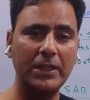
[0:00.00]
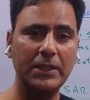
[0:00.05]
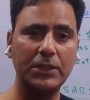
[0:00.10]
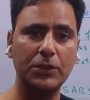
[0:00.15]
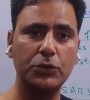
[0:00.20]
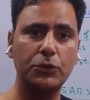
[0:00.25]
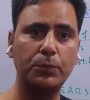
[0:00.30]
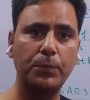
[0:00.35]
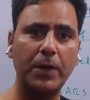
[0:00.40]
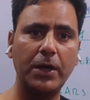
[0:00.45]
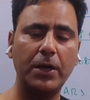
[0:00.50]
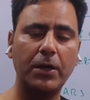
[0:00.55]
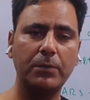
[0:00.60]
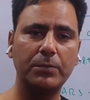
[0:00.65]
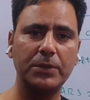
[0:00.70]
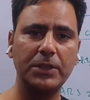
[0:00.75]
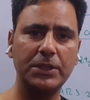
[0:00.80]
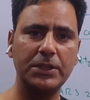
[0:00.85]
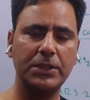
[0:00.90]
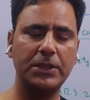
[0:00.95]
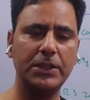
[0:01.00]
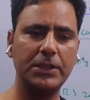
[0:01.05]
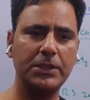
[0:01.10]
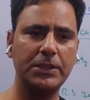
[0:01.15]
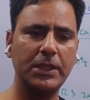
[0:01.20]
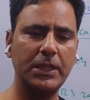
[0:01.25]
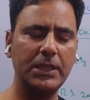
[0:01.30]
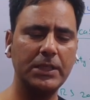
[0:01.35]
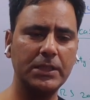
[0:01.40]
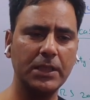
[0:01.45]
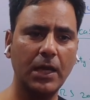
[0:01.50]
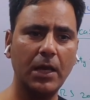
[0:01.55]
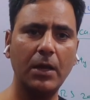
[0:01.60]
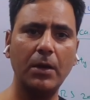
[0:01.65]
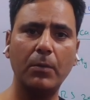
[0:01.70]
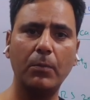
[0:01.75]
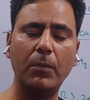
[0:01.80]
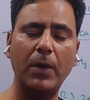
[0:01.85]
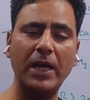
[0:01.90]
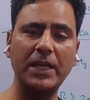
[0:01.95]
spread of this disease
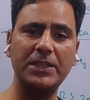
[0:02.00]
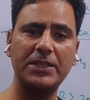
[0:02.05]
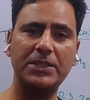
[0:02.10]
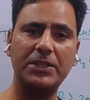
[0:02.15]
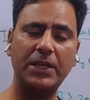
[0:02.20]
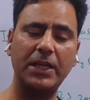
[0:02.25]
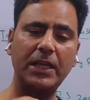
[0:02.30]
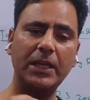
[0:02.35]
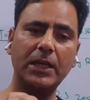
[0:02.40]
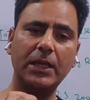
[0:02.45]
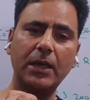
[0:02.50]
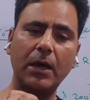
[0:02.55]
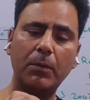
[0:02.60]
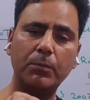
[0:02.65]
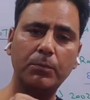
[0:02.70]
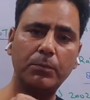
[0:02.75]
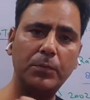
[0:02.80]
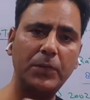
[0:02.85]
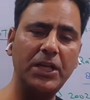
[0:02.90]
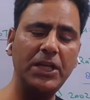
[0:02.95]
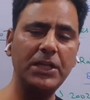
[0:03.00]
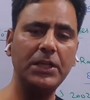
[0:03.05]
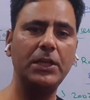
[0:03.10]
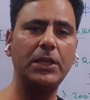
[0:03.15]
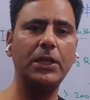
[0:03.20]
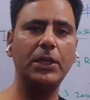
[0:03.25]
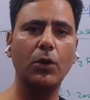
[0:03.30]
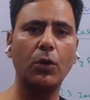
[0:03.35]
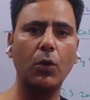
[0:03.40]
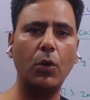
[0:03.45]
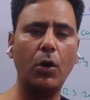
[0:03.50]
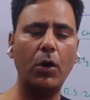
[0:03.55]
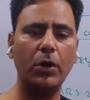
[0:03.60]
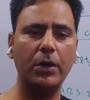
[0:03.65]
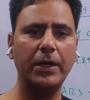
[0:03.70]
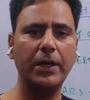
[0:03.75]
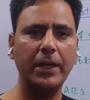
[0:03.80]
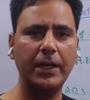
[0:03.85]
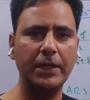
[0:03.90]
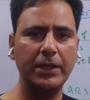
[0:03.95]
by staying completely
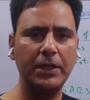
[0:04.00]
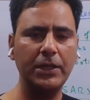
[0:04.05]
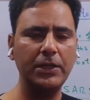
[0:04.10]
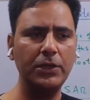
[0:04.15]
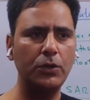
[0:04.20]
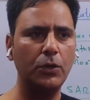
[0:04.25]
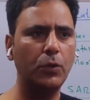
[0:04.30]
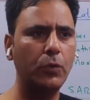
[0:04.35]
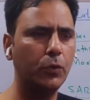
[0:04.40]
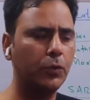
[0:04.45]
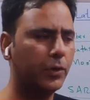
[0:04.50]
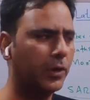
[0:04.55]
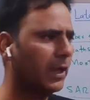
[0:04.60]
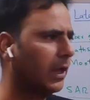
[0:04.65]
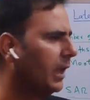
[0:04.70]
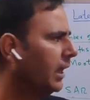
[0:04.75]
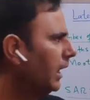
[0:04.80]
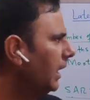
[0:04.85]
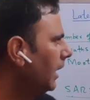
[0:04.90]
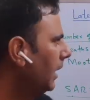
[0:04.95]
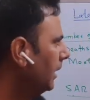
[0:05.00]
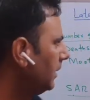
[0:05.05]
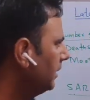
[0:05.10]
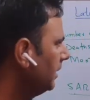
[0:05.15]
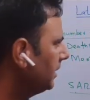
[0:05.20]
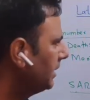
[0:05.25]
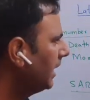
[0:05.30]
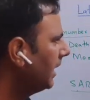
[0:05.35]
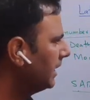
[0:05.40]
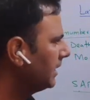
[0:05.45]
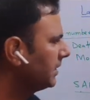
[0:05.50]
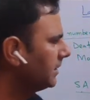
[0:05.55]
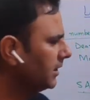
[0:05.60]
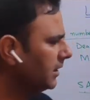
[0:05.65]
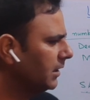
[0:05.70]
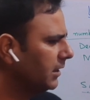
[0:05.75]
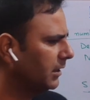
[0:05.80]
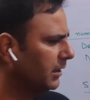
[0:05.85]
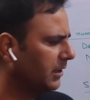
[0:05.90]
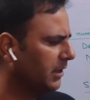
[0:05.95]
locked and indoors. This has
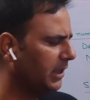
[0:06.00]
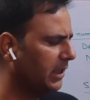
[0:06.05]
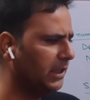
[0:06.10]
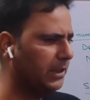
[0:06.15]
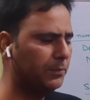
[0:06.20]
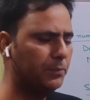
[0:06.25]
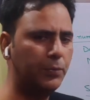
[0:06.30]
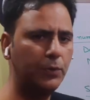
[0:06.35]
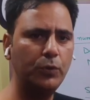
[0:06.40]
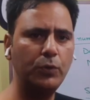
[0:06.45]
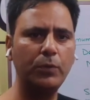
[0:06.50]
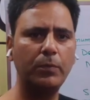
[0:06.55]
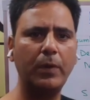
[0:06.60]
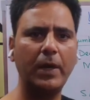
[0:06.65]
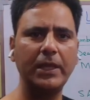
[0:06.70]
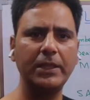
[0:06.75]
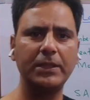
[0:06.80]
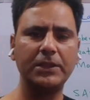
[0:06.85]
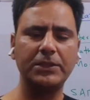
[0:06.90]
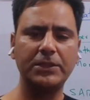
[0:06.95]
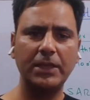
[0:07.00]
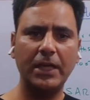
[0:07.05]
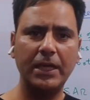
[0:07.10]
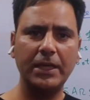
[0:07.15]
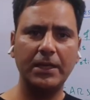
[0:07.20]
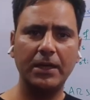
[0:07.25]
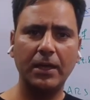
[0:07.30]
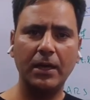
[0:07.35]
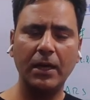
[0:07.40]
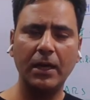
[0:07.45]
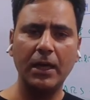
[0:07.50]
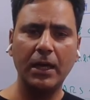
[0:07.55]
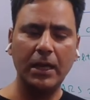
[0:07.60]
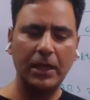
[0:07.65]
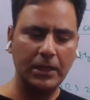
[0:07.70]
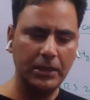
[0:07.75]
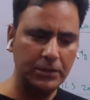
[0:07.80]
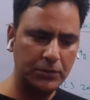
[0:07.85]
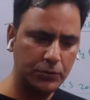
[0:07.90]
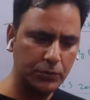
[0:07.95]
really proved by the China.
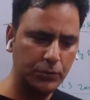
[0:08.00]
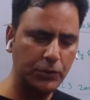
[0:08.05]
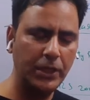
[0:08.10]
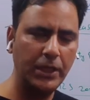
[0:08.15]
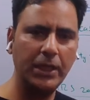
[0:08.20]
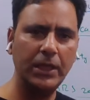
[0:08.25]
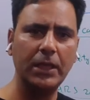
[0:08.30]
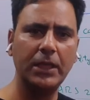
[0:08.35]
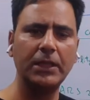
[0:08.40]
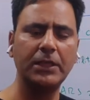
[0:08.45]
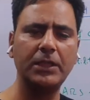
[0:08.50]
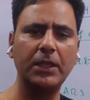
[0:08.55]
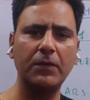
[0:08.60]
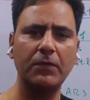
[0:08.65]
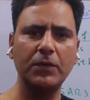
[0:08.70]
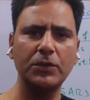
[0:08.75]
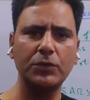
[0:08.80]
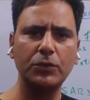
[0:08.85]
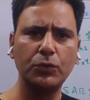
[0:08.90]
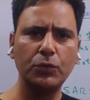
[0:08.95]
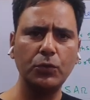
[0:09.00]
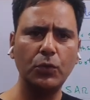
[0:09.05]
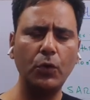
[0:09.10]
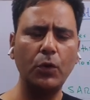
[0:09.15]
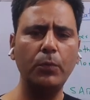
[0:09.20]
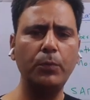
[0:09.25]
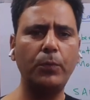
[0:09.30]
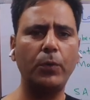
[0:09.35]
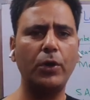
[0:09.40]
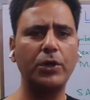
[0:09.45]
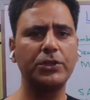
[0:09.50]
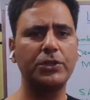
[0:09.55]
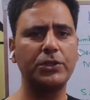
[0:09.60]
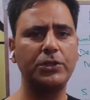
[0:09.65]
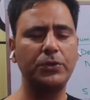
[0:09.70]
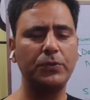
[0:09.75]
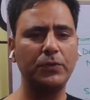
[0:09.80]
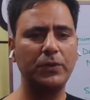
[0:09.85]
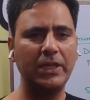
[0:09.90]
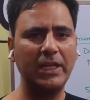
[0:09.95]
Today there was no
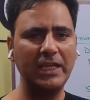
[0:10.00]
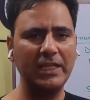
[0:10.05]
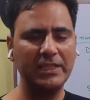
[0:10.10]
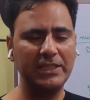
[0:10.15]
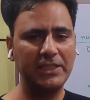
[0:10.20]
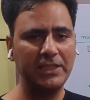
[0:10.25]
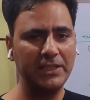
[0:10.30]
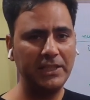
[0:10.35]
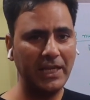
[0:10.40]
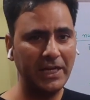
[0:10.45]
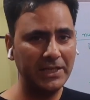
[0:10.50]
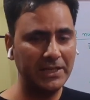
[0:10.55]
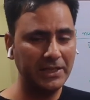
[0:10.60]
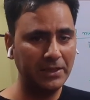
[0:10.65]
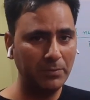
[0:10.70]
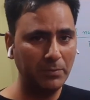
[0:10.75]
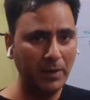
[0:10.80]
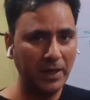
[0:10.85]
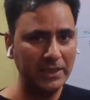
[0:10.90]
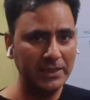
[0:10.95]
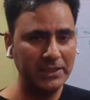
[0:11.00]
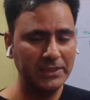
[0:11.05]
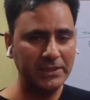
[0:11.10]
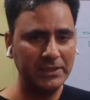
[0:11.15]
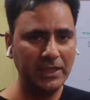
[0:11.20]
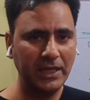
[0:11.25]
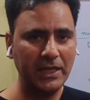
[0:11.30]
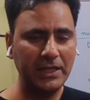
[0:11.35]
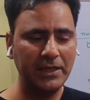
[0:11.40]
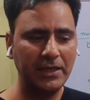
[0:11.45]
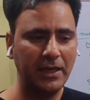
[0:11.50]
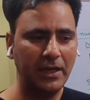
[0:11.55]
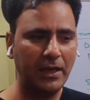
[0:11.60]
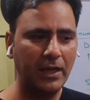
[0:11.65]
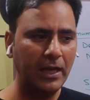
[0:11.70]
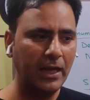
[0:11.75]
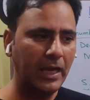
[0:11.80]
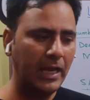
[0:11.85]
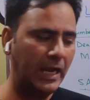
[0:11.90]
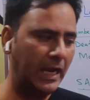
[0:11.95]
positive case detected by the China,
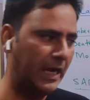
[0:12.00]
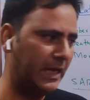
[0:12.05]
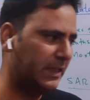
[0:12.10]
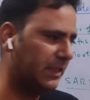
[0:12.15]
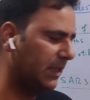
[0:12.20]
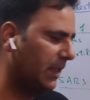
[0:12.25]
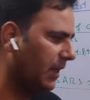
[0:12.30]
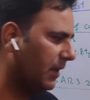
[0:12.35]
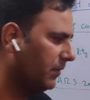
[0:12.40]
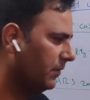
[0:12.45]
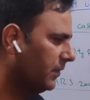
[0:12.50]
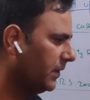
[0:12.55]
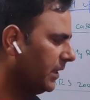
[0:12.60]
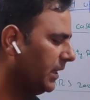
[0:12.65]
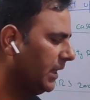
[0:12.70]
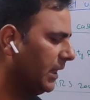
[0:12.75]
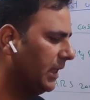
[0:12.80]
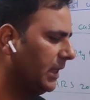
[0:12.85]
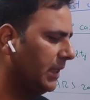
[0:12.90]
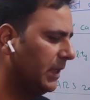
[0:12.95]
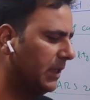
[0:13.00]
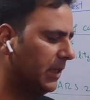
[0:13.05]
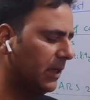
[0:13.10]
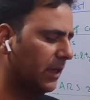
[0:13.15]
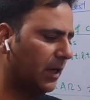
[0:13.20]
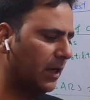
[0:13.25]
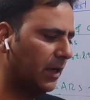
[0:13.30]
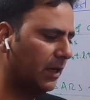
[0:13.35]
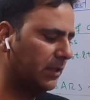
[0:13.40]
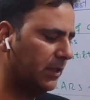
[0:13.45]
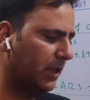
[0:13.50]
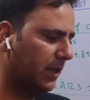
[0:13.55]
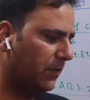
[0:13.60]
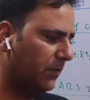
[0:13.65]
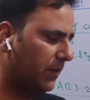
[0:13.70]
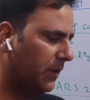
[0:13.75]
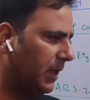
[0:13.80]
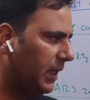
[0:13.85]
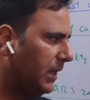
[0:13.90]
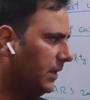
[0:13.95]
and they have
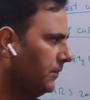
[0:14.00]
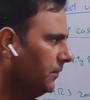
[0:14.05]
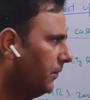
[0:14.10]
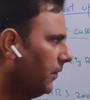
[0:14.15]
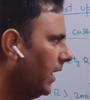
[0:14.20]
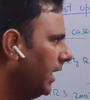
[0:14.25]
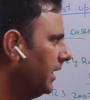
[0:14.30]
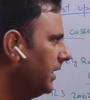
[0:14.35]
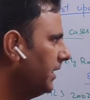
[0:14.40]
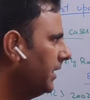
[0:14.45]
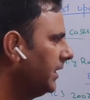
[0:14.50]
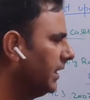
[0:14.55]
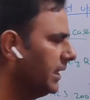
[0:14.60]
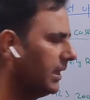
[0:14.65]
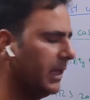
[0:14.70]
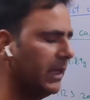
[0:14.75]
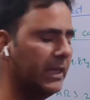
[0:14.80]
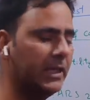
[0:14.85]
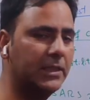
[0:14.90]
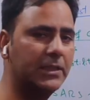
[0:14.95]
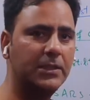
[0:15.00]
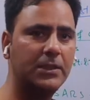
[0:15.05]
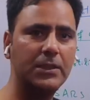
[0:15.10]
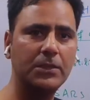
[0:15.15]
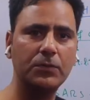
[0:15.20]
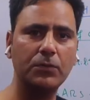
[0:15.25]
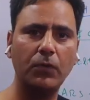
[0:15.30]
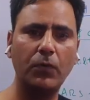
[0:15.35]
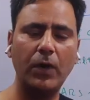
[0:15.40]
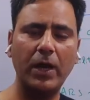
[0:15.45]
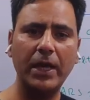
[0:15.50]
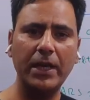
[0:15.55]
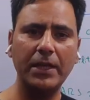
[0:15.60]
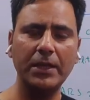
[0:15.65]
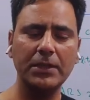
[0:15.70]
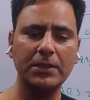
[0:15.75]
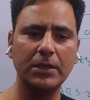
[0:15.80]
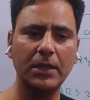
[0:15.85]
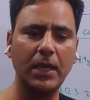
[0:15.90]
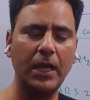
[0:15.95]
really fighted against this
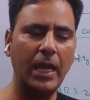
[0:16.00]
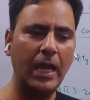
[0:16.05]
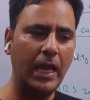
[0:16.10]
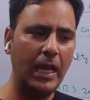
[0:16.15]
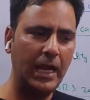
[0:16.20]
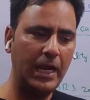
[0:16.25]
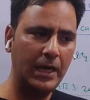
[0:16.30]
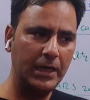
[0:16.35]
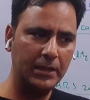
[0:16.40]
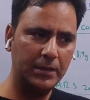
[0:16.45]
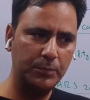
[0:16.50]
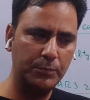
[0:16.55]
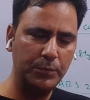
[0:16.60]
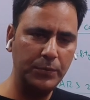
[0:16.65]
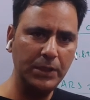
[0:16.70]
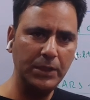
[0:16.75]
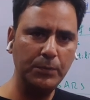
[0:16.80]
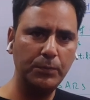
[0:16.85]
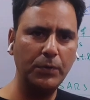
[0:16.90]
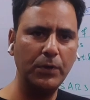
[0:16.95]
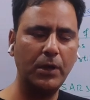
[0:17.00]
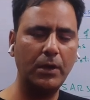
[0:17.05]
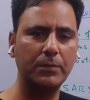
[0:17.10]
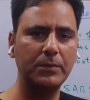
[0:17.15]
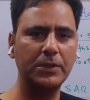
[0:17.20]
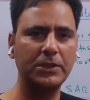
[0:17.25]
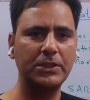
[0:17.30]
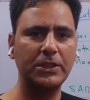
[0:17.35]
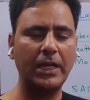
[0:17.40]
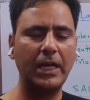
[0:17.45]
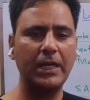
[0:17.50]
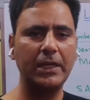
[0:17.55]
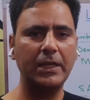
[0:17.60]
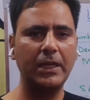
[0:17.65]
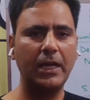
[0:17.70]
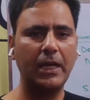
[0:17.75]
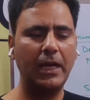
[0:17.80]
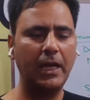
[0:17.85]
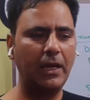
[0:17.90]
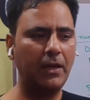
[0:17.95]
virus, and the people of the
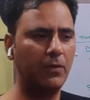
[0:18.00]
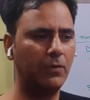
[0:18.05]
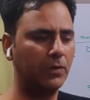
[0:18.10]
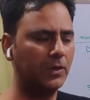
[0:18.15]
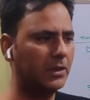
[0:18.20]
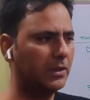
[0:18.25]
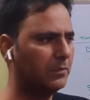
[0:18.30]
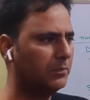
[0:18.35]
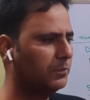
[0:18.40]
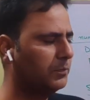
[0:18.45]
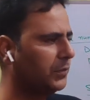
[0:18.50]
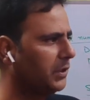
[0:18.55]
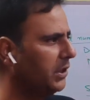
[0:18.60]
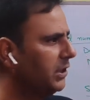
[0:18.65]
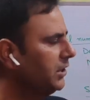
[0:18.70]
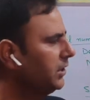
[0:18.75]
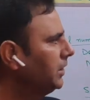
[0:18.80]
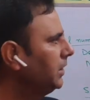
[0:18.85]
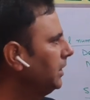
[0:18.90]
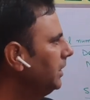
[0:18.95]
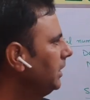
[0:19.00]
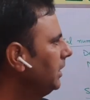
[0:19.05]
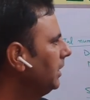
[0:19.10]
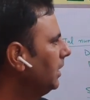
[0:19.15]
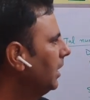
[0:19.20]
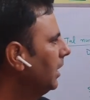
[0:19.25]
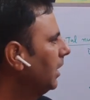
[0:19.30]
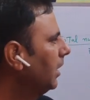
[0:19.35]
China have completely